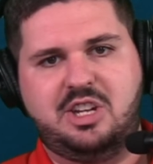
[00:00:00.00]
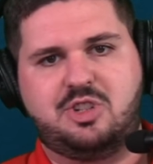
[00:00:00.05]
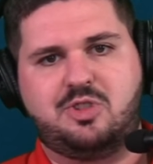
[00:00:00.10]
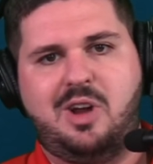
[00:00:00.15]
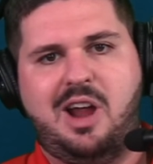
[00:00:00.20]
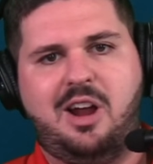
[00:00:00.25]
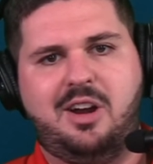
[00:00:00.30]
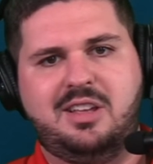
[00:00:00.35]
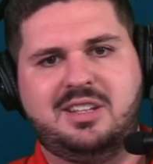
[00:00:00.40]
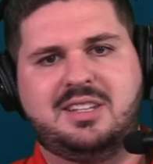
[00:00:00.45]

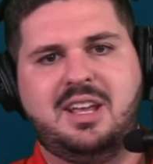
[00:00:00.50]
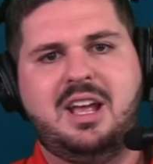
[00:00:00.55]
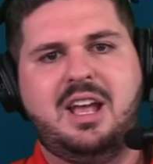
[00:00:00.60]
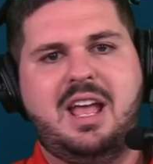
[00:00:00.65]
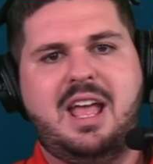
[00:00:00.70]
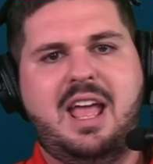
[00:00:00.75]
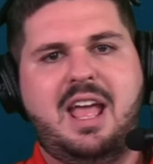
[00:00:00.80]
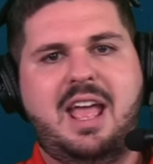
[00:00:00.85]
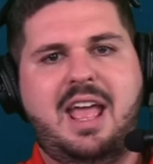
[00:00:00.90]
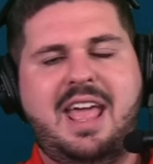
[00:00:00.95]
Stroud. Is
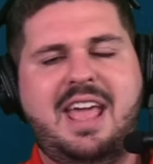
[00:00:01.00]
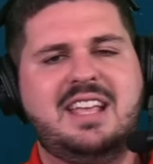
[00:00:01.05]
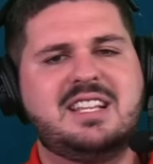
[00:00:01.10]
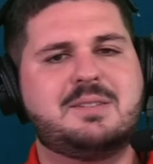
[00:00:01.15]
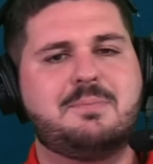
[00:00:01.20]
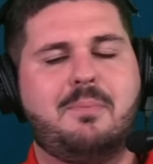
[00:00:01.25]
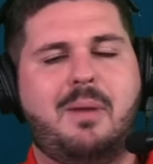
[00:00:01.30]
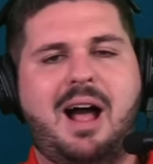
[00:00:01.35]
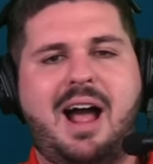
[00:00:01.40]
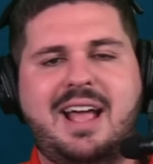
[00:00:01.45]

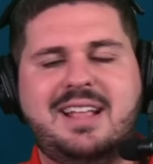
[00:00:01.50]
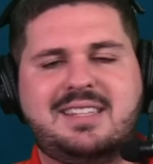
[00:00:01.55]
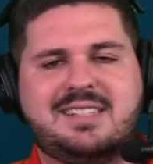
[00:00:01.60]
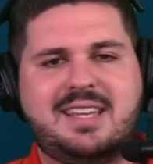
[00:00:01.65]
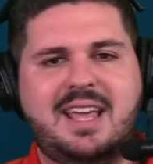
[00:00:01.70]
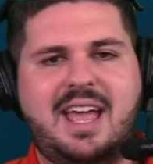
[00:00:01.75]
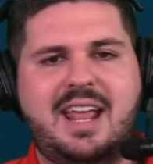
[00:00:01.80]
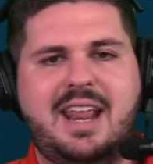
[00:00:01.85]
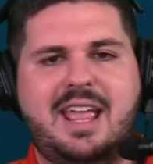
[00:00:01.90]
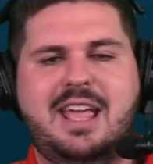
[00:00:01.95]
his
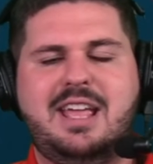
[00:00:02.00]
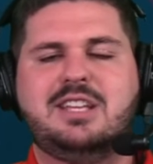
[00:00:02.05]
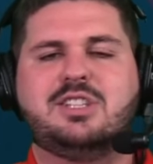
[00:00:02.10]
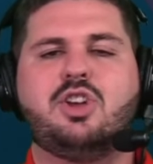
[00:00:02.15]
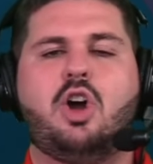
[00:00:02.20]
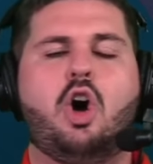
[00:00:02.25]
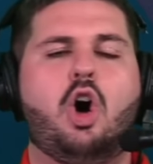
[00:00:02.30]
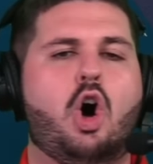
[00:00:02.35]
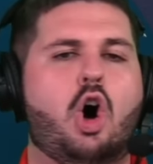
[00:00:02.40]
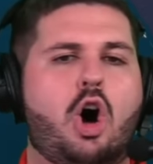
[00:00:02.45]
mindset is
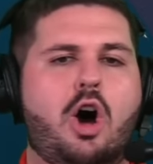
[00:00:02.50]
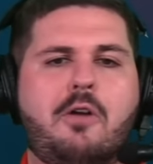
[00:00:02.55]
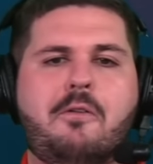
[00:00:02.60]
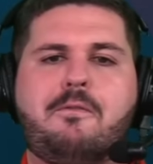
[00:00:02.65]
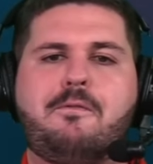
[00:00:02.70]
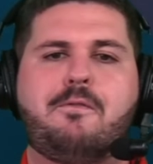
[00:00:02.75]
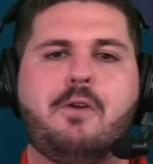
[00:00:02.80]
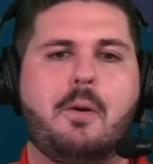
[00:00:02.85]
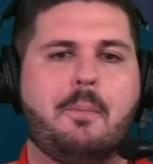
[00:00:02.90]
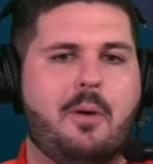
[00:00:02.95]
on
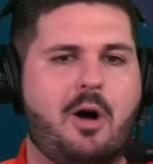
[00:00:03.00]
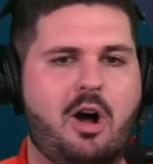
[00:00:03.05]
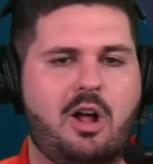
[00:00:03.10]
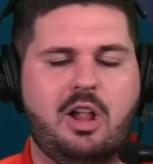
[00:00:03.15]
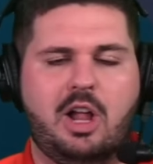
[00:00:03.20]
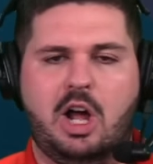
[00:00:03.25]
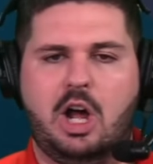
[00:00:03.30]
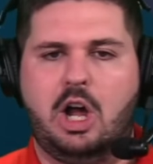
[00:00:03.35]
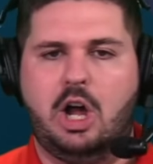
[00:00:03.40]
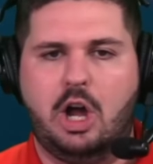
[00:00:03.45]

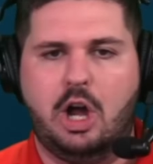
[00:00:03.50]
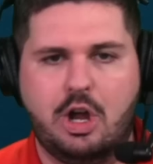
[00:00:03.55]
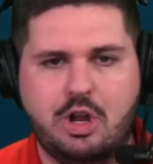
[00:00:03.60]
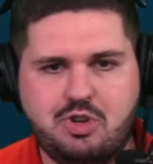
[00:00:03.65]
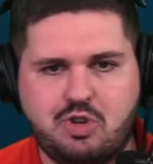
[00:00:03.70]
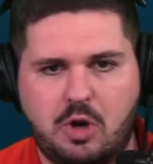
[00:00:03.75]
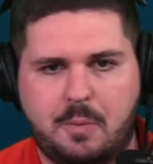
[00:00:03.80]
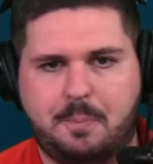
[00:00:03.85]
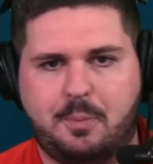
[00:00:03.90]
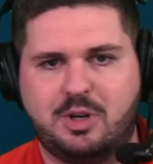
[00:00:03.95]
football
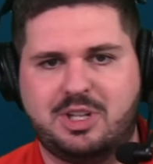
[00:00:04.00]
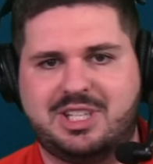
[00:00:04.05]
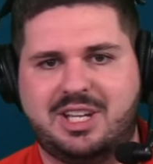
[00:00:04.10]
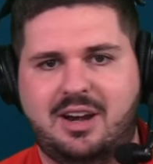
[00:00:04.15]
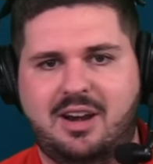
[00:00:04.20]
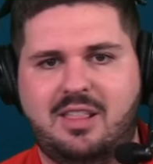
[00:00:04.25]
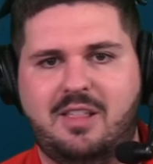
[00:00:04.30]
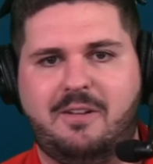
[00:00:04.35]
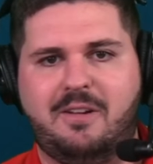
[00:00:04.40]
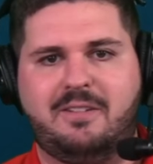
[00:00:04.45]

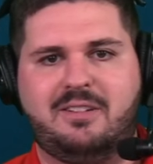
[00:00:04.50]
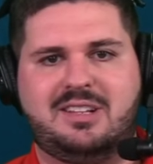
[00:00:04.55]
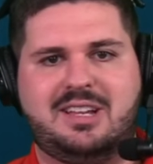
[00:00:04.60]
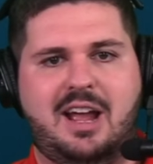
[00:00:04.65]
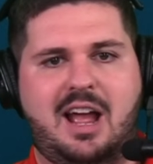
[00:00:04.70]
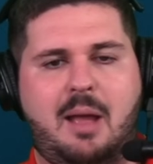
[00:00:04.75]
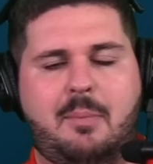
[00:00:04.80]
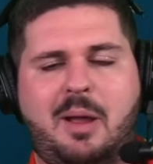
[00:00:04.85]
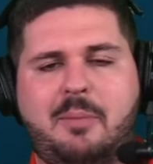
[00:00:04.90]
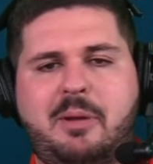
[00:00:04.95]
100% of the
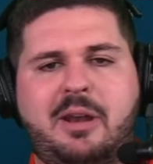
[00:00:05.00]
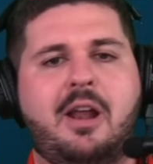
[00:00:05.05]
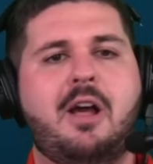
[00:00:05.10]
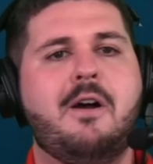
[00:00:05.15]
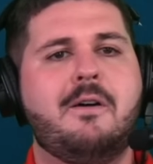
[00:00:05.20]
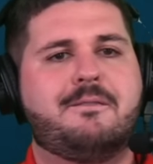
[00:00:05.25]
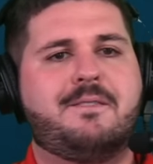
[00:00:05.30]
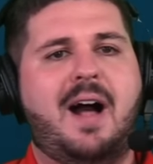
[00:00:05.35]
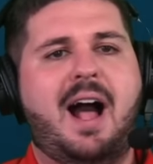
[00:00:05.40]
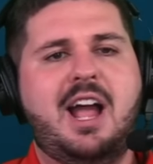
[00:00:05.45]
time. I mean,
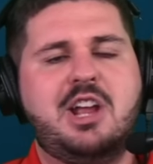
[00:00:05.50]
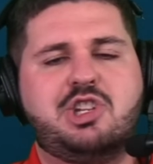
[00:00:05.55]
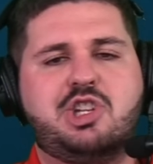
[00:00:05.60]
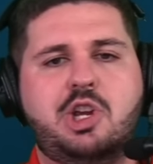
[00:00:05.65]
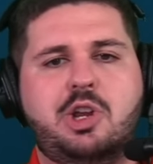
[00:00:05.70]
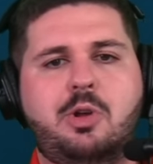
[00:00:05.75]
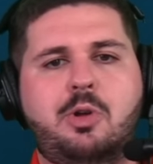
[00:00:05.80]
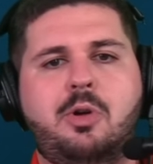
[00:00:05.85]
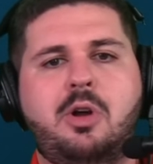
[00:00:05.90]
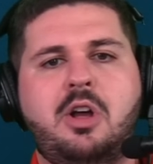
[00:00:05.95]
find
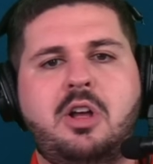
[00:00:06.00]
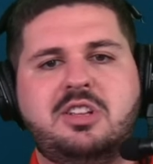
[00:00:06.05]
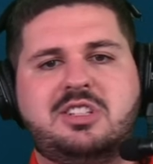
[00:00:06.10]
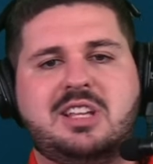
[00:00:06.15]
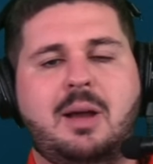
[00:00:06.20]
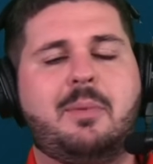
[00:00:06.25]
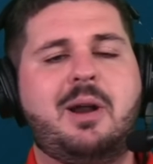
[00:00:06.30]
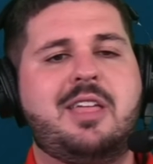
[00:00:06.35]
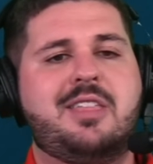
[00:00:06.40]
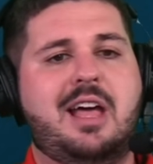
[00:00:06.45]
you
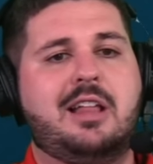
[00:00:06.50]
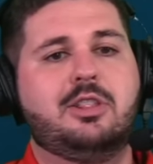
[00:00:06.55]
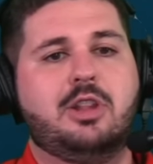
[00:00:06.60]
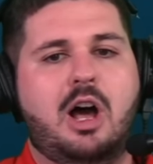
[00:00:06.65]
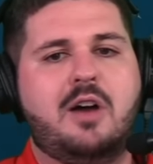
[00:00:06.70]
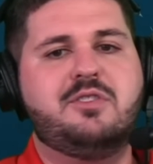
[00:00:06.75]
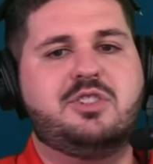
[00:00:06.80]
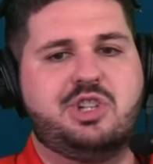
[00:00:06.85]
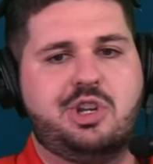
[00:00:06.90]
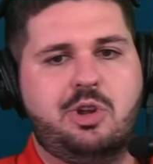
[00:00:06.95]
somebody that
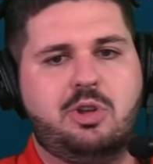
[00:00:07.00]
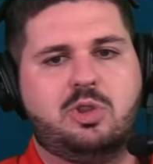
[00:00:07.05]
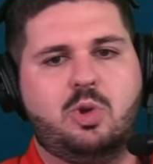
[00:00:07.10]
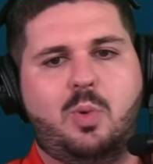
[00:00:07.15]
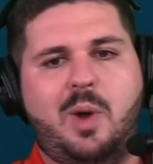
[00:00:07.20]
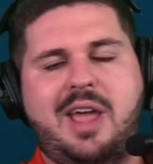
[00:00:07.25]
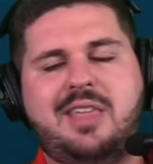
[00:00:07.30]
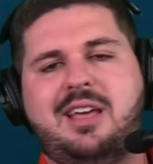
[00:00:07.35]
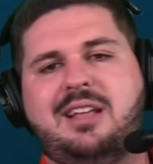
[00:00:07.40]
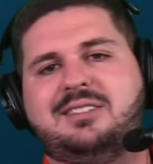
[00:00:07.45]
loves you the
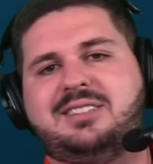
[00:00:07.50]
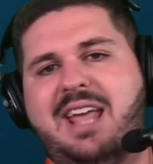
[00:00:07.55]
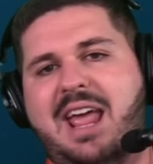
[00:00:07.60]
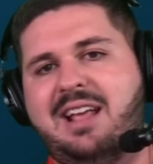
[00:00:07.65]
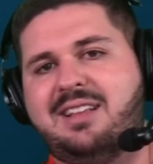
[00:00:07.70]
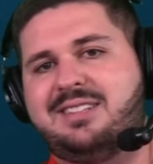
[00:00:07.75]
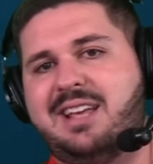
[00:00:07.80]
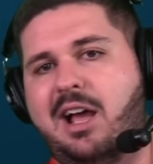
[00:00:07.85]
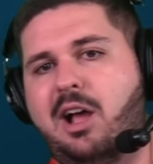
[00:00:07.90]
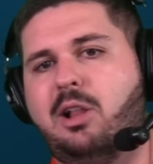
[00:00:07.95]
way that
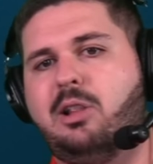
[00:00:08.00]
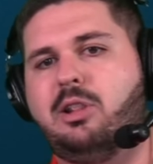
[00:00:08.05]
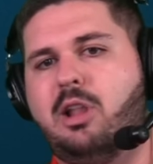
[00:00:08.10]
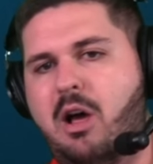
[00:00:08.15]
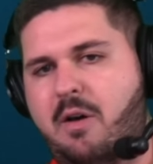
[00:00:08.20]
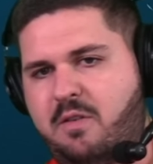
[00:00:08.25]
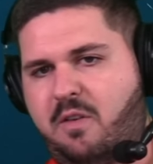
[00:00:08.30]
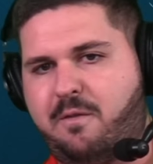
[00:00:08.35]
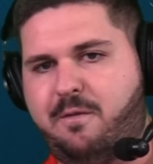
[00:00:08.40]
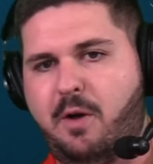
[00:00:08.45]
Tank Dell
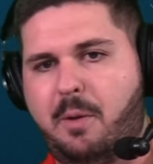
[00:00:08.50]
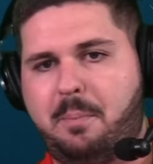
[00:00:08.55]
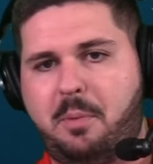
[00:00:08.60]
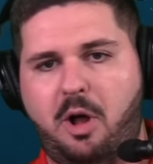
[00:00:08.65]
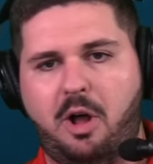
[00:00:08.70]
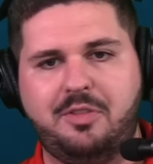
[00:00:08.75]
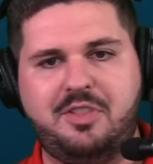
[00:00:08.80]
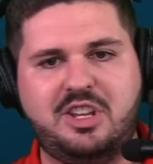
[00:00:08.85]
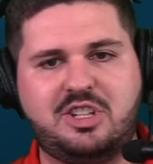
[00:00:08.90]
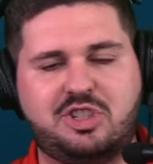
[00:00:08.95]
loves
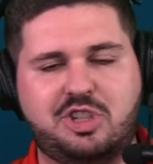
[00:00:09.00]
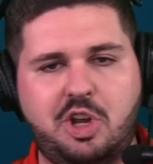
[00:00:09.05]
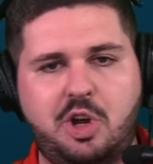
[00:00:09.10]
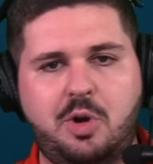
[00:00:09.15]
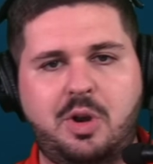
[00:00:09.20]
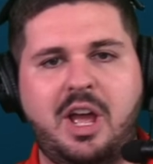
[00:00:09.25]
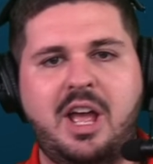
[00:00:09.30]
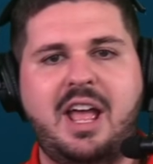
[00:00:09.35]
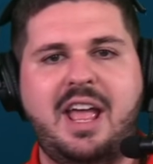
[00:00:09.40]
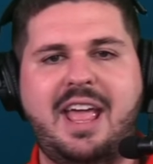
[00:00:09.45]
football. This
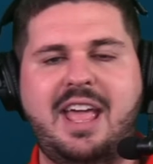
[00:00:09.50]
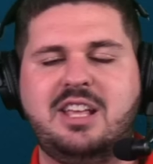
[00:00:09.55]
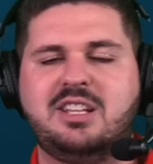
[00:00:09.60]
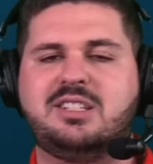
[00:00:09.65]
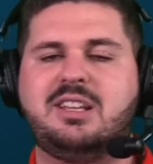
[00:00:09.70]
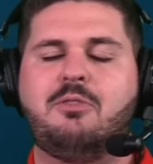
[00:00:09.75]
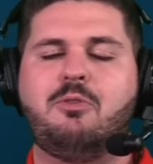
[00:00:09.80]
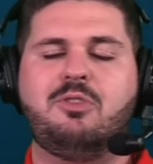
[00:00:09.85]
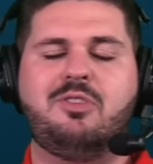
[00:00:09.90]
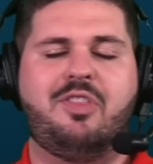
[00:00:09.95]
dude
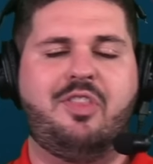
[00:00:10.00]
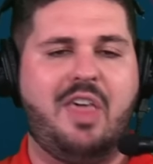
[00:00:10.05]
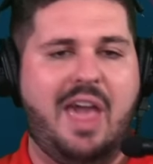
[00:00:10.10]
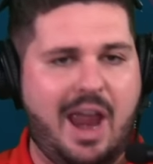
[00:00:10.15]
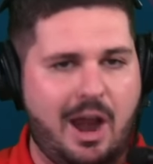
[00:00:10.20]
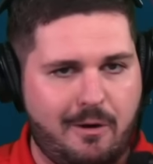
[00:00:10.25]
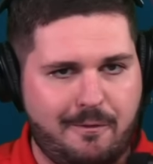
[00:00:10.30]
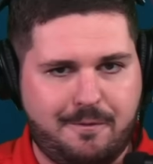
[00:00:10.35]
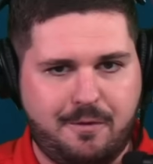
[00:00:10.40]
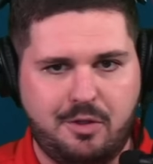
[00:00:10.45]
is
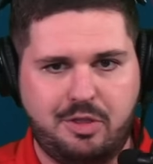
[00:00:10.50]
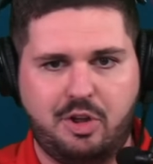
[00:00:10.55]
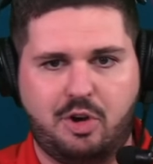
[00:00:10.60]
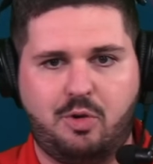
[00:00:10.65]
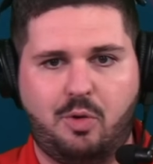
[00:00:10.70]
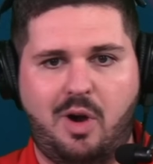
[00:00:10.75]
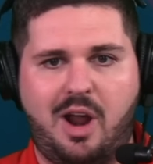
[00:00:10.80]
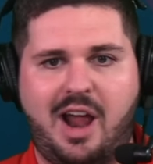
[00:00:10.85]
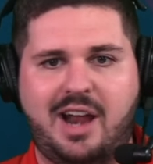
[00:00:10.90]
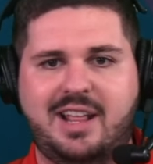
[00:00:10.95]
there for the
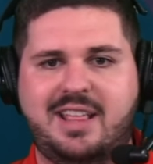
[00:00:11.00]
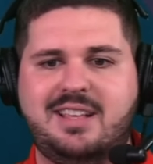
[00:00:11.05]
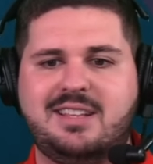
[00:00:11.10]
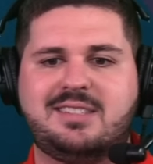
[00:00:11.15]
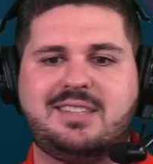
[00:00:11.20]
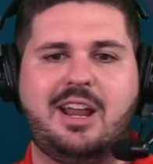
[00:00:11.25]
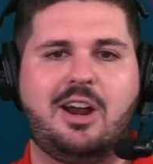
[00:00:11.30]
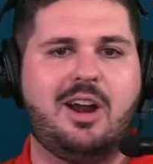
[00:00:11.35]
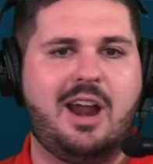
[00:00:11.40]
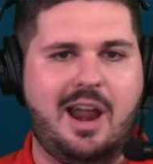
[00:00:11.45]
grind. He's
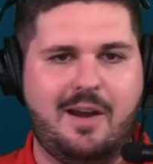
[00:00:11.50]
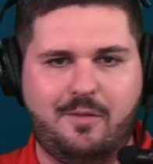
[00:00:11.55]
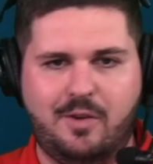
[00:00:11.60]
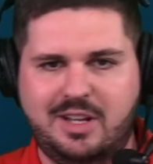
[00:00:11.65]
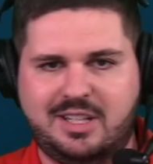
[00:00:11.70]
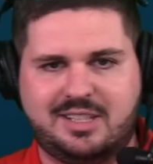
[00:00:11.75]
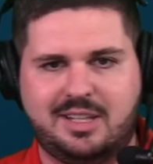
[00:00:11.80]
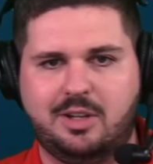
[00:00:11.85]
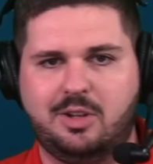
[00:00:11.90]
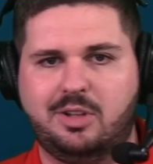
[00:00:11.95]
there
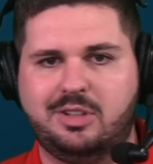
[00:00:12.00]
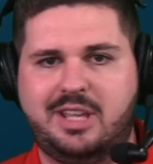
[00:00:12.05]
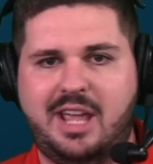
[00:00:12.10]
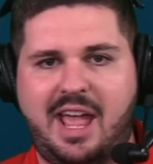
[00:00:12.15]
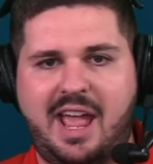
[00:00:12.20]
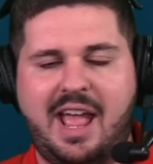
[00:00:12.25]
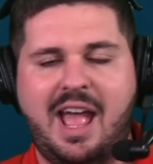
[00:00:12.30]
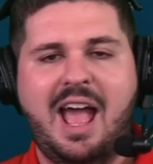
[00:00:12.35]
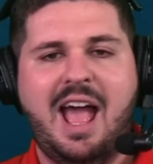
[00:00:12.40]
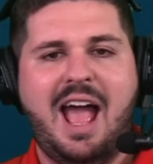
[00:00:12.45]
every single
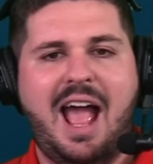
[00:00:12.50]
day.